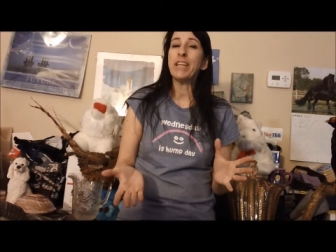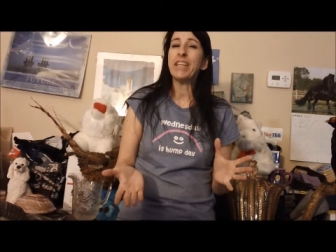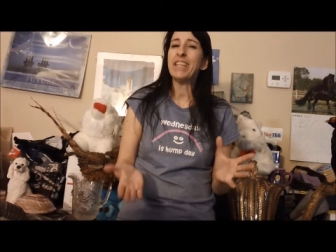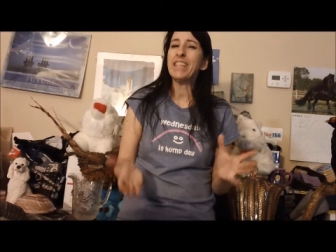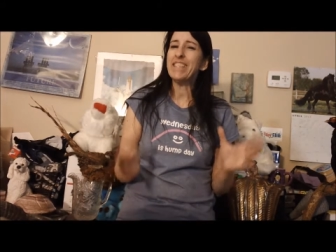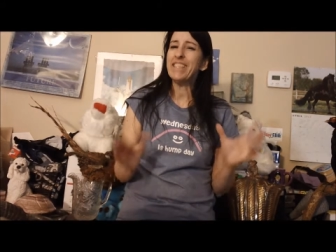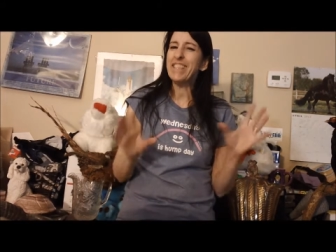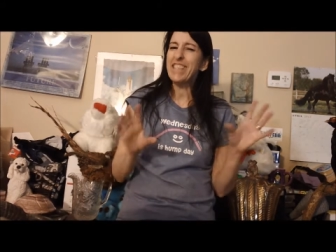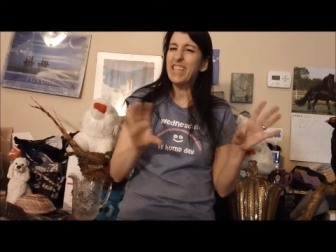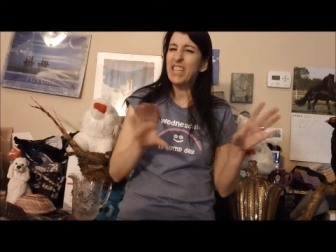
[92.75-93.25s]
and
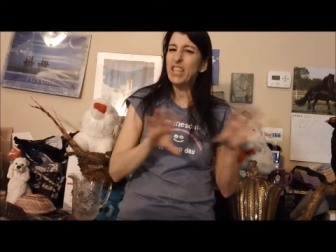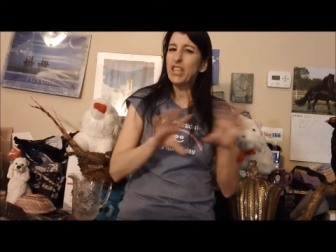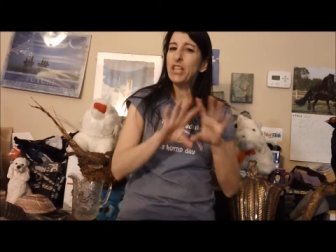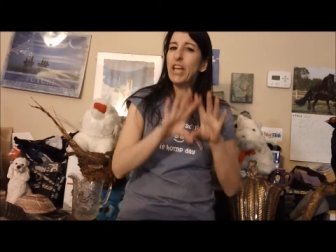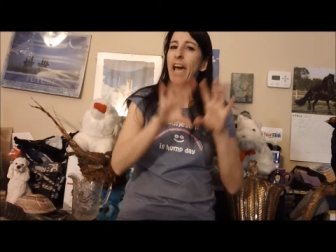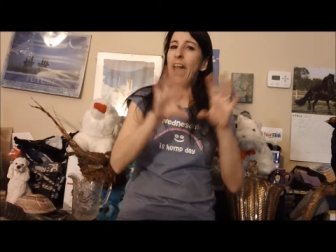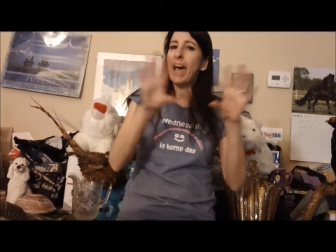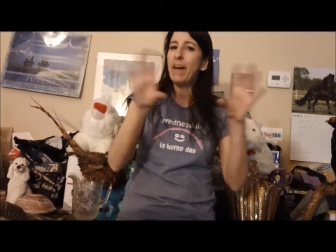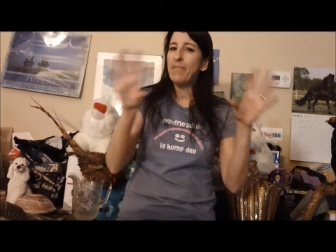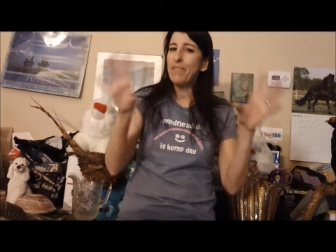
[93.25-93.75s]
it did
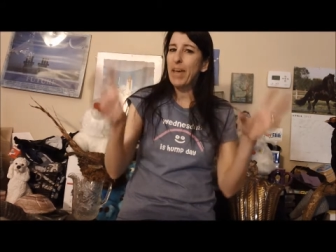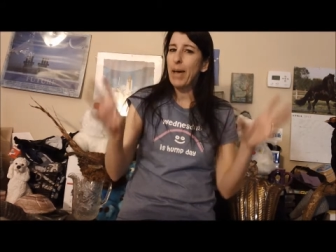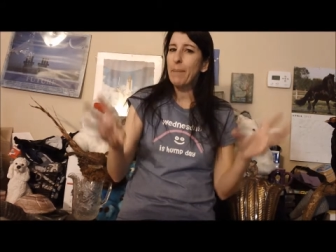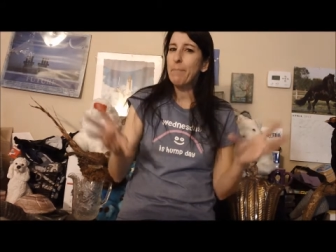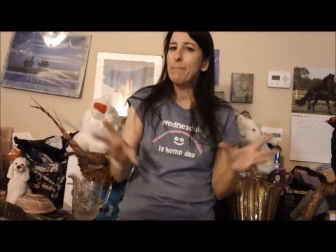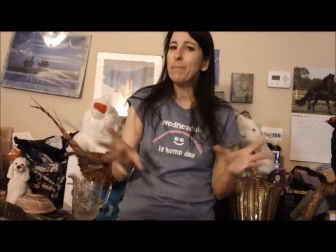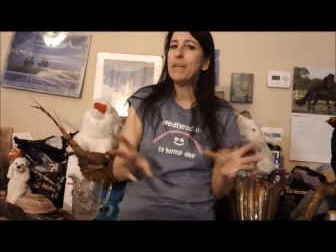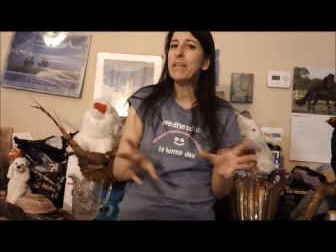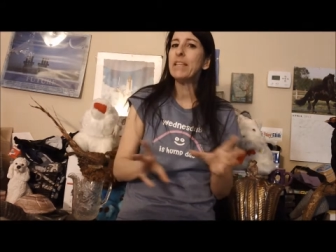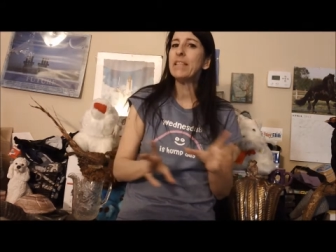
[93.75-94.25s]
have
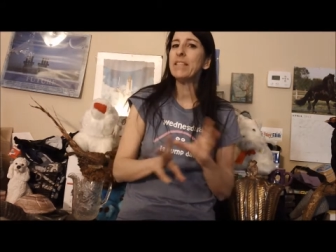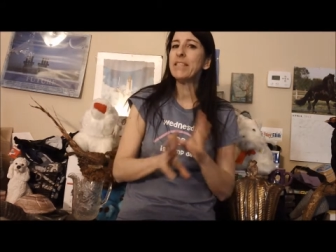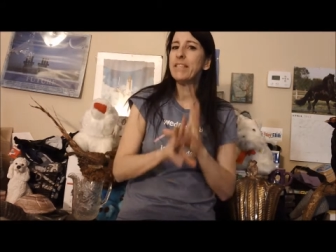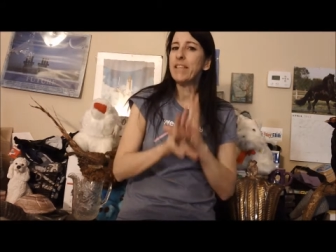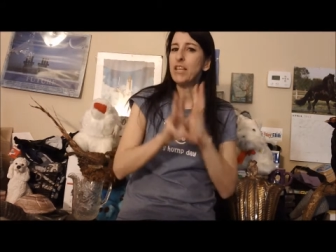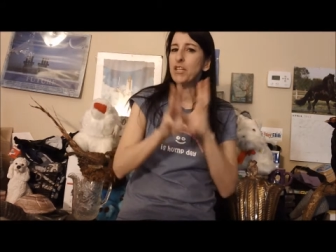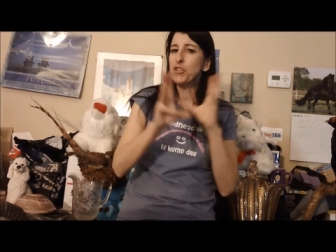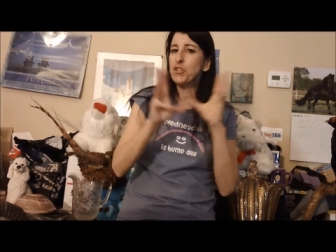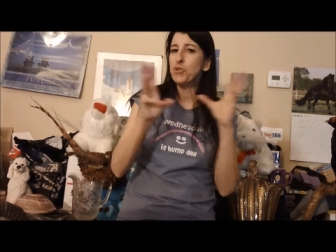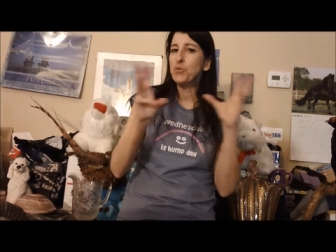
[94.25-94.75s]
that
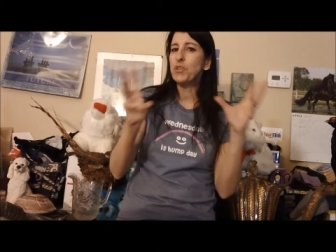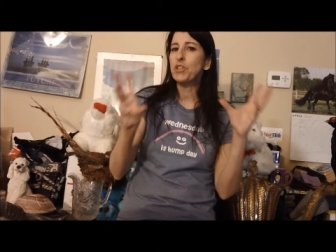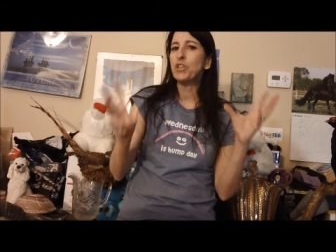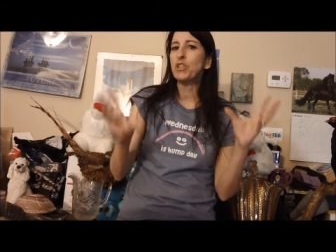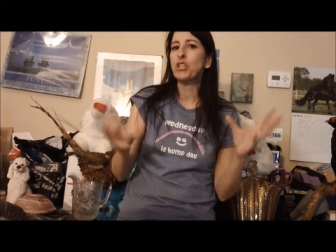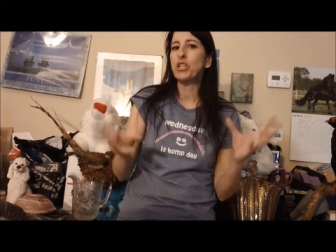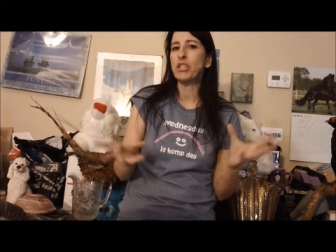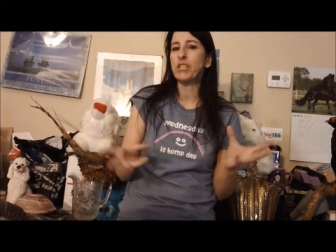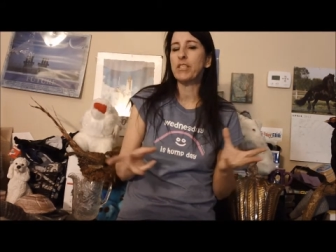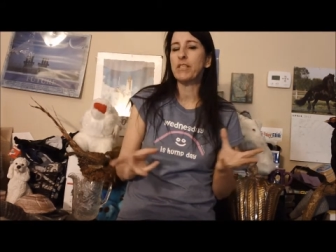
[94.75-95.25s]
mid-century
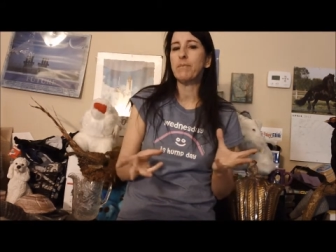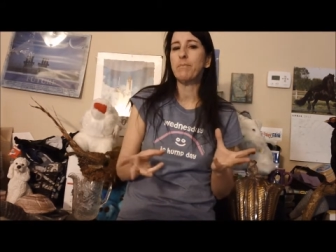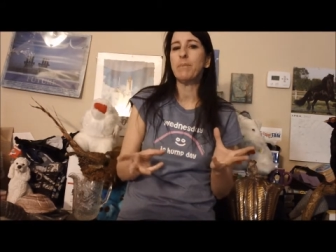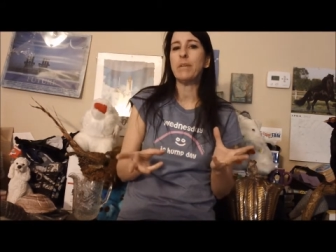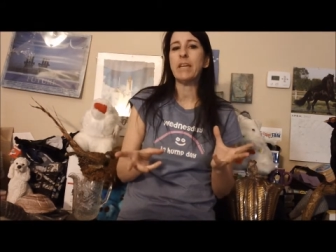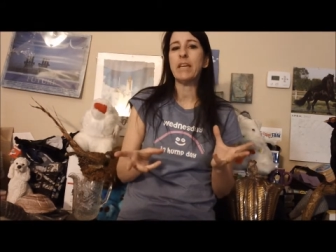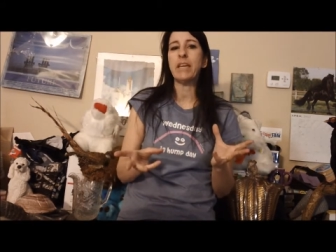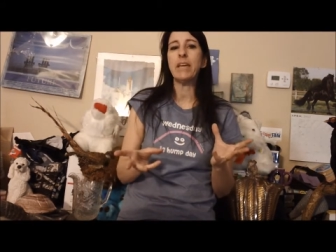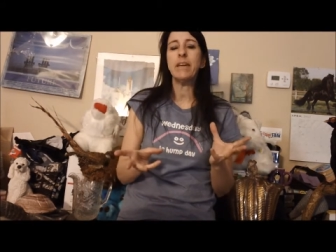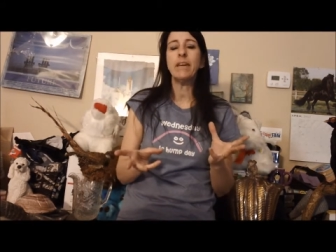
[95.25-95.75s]
look to
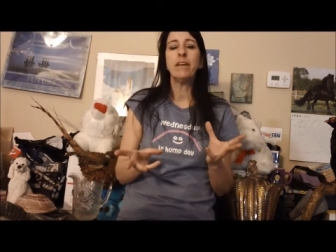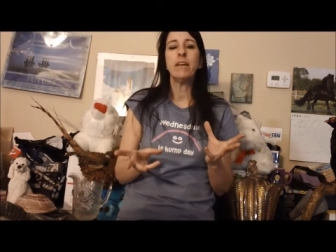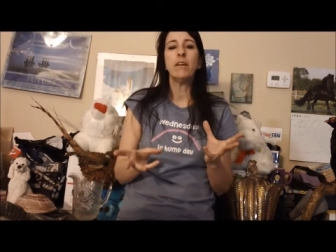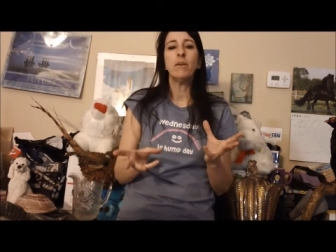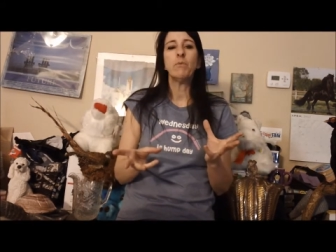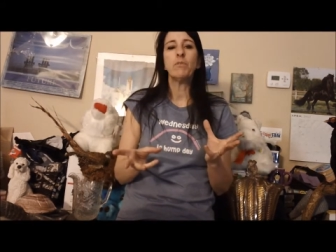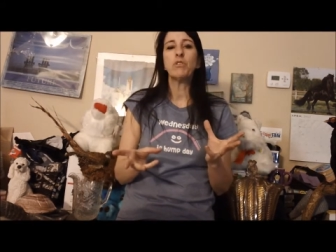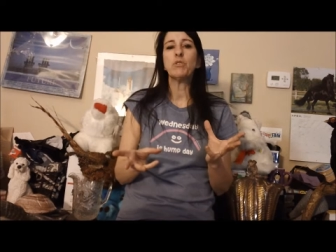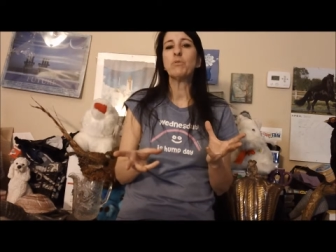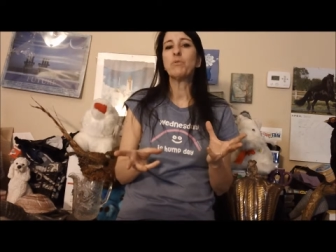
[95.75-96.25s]
me
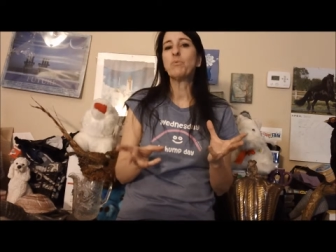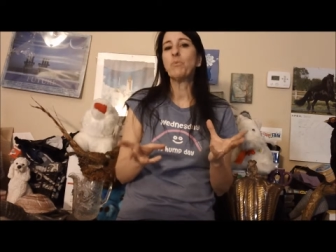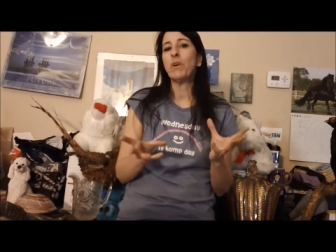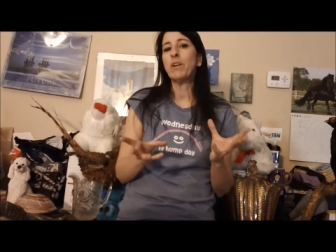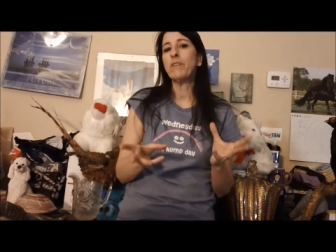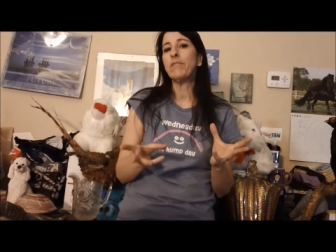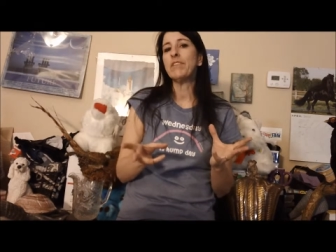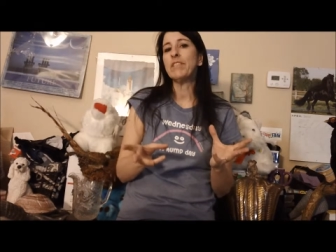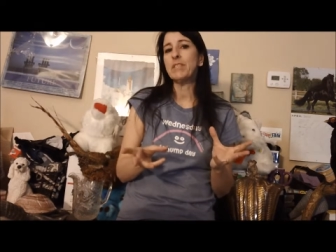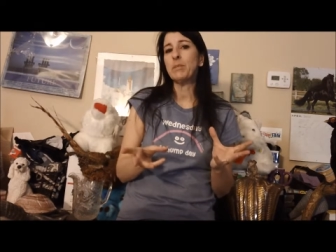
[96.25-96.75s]
which was
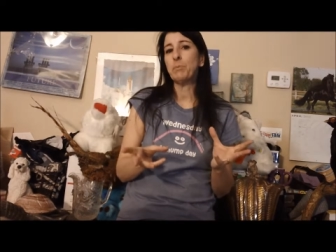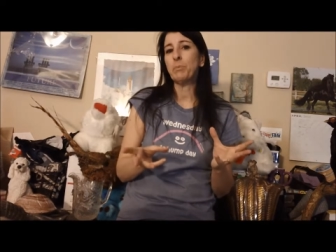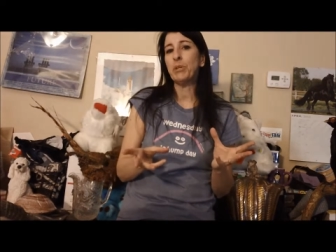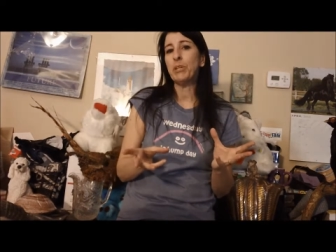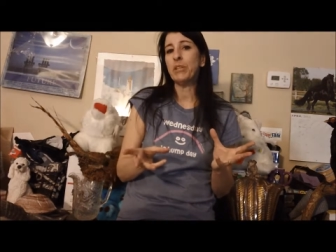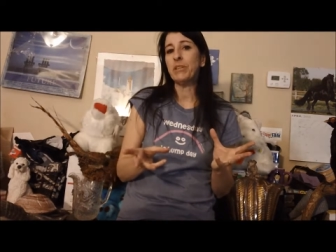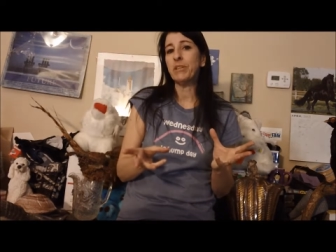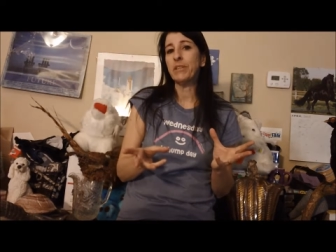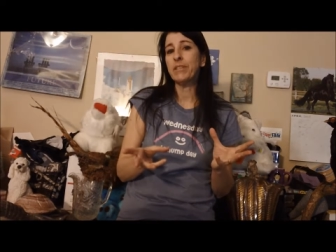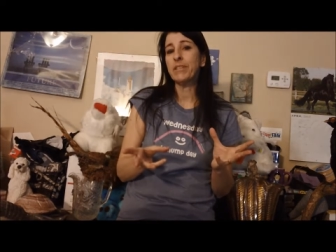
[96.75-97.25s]
one of its
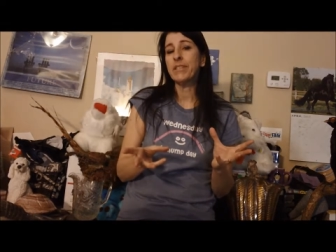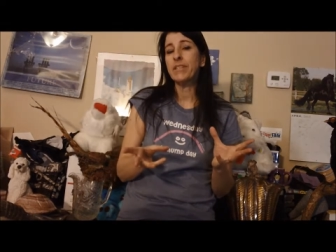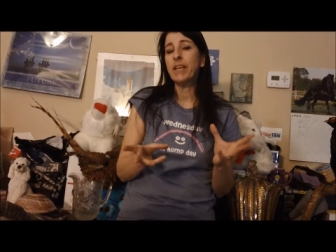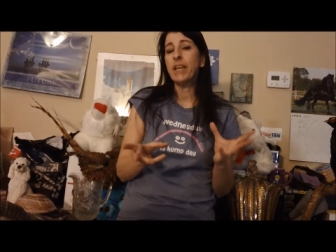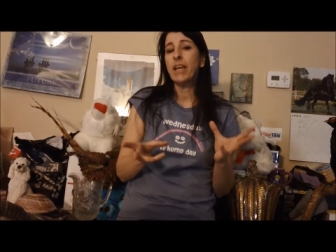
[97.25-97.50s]
appeals.